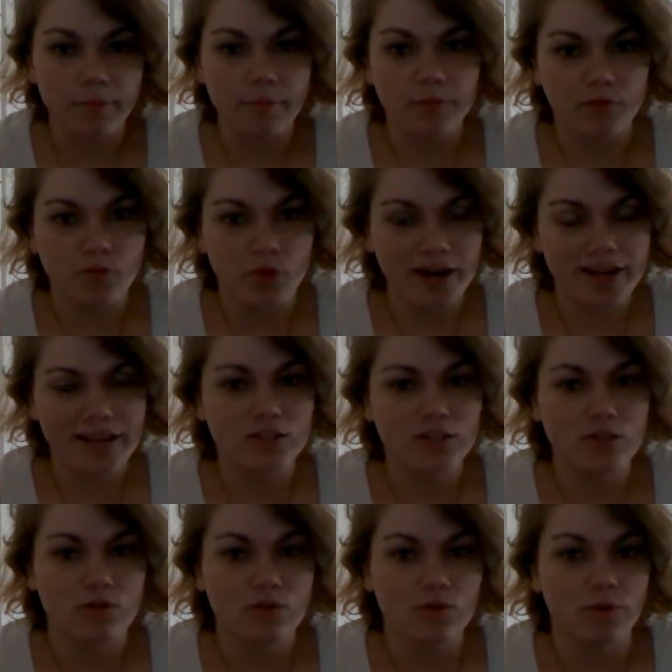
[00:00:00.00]
before I get
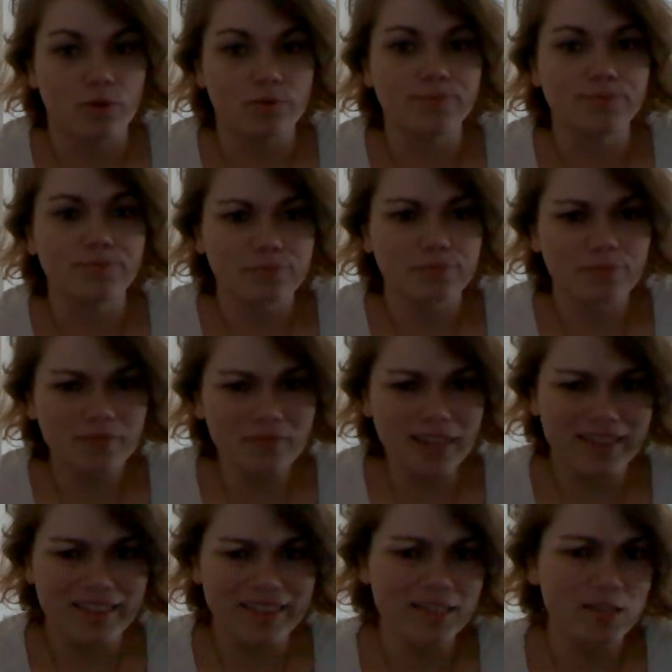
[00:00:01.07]
to
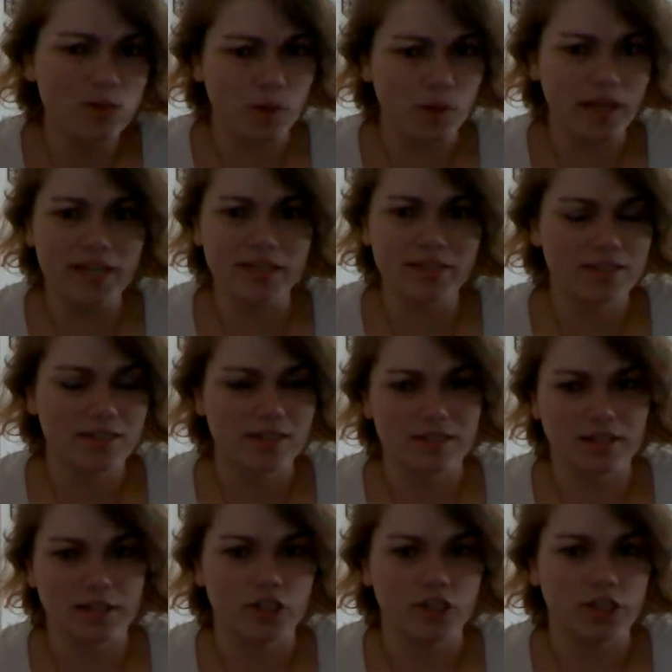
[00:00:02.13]
this week's
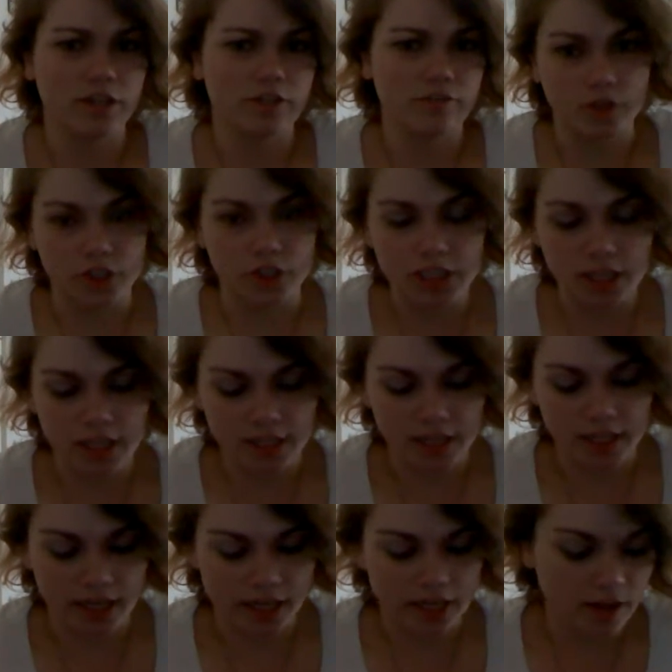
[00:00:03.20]
discussion of
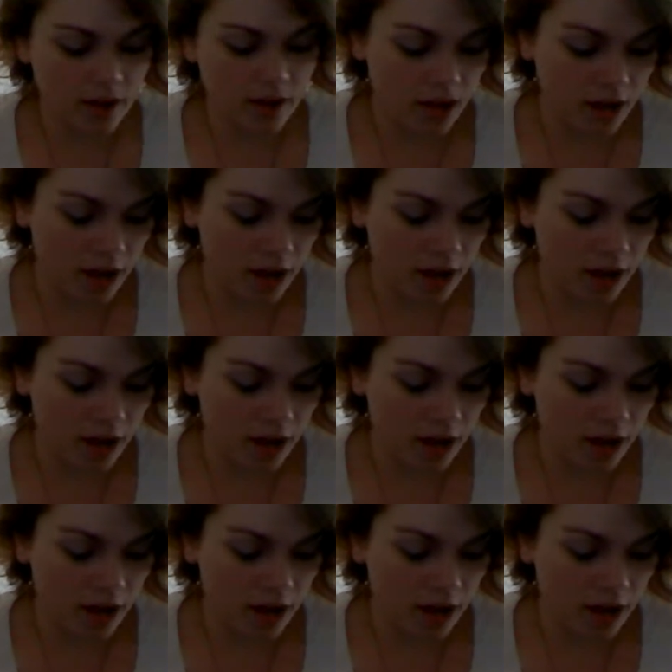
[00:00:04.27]
fertility.